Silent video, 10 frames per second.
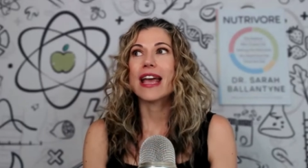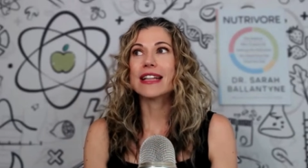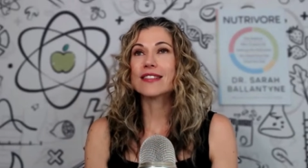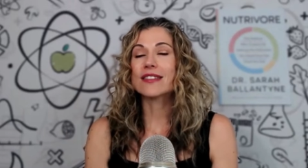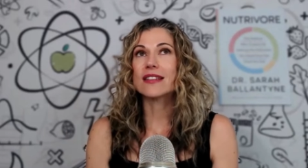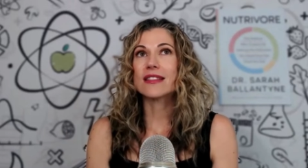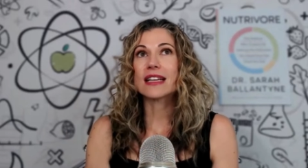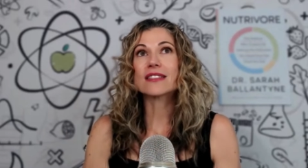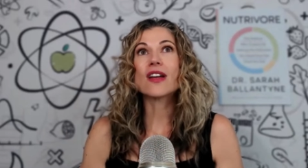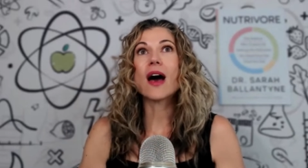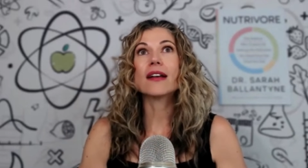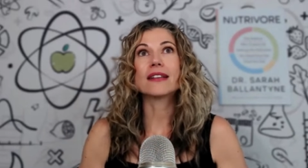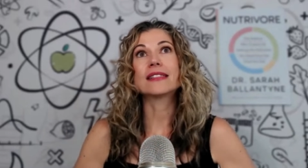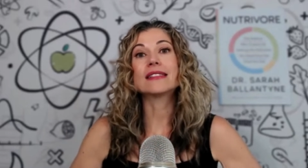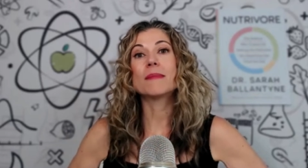It's that's not
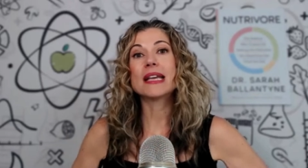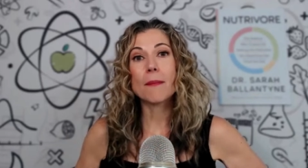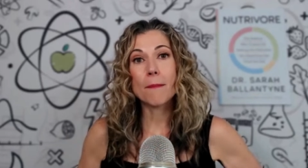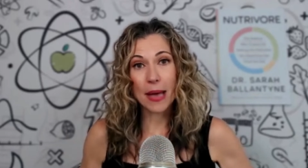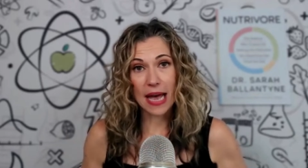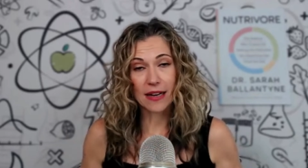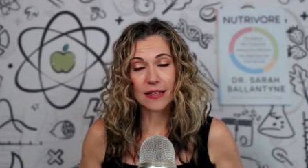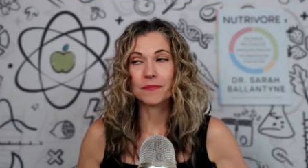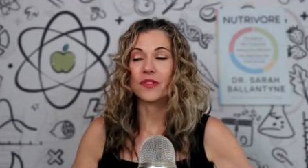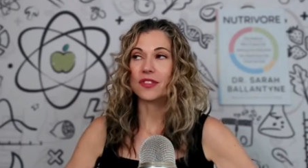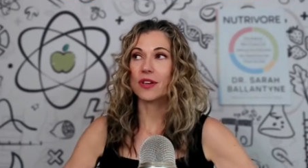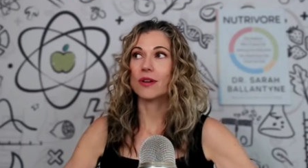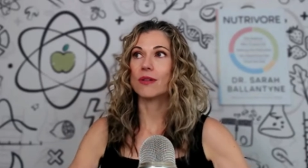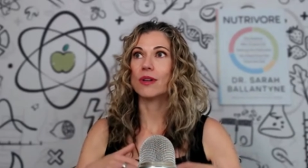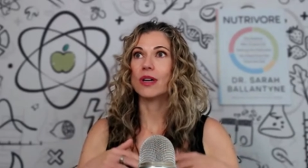that doesn't make it bad.
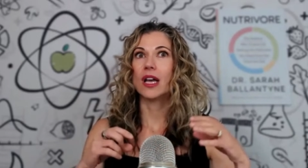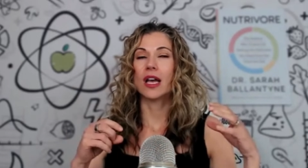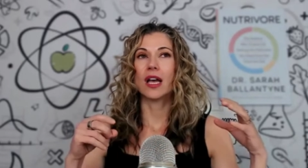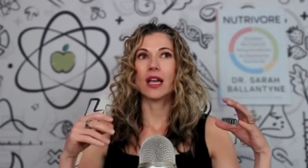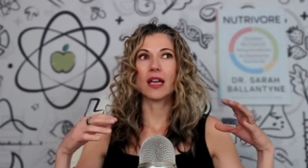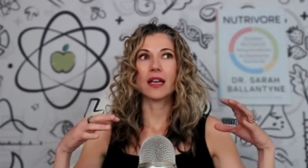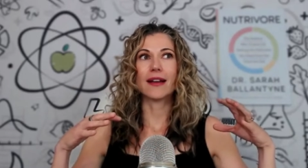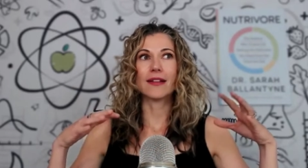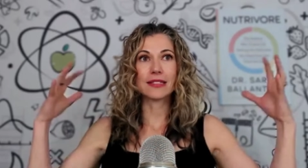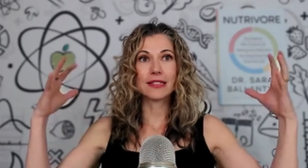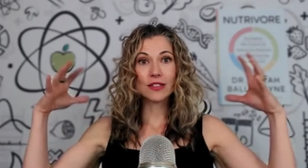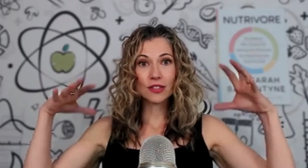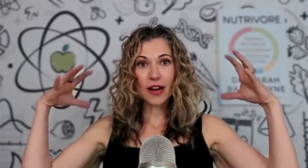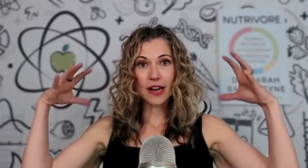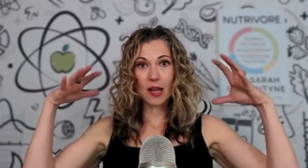So, still
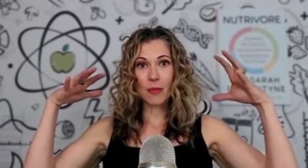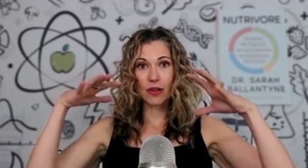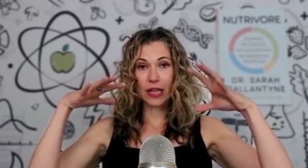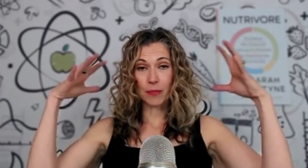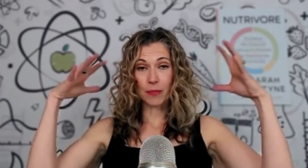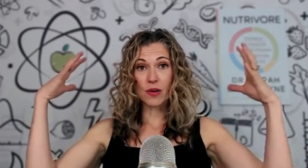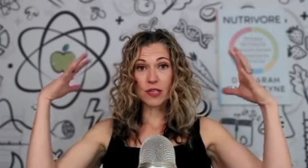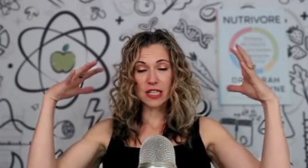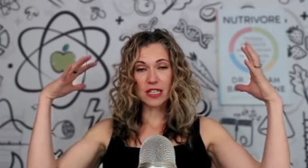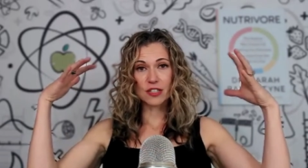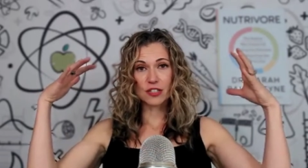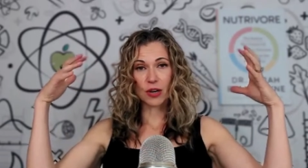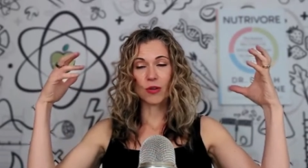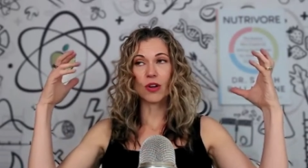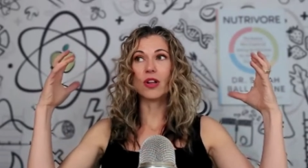talking about like protein in
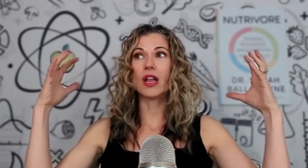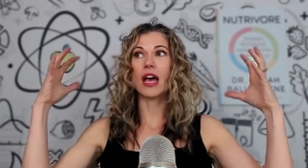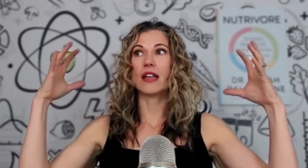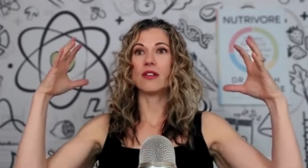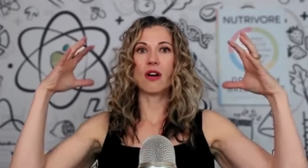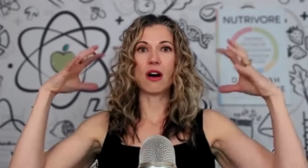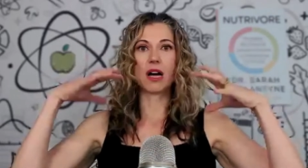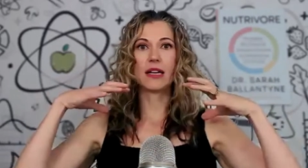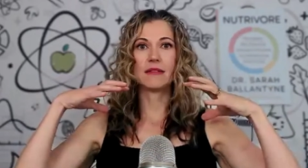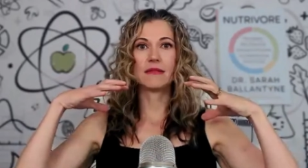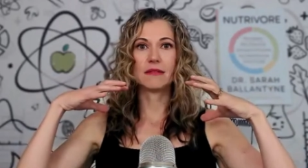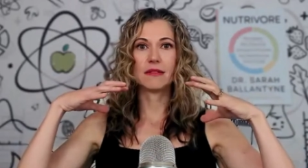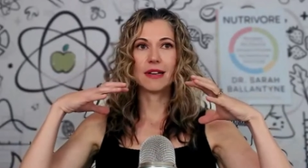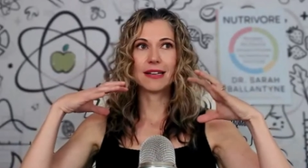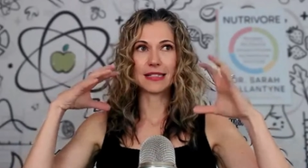general and not
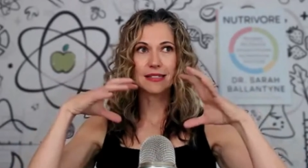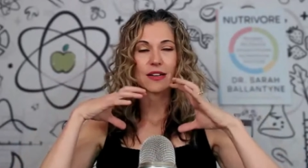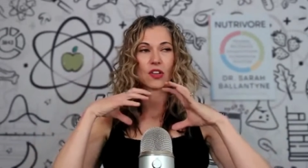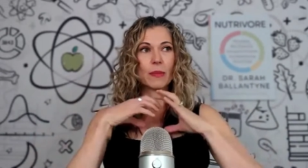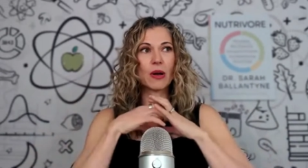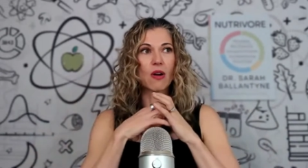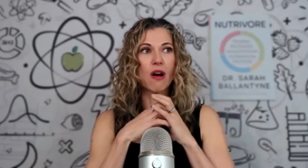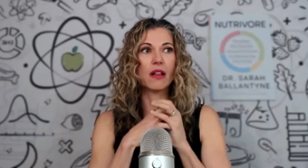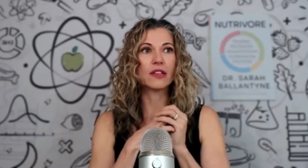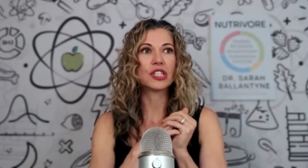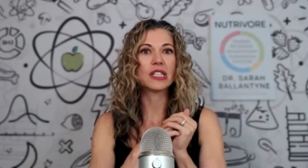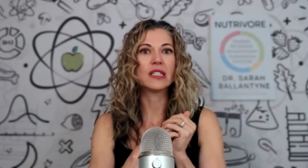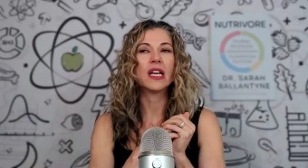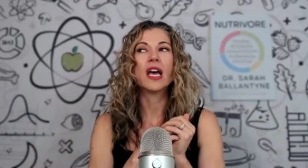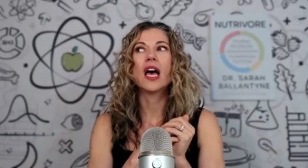necessarily about
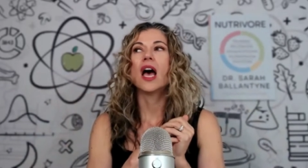collagen.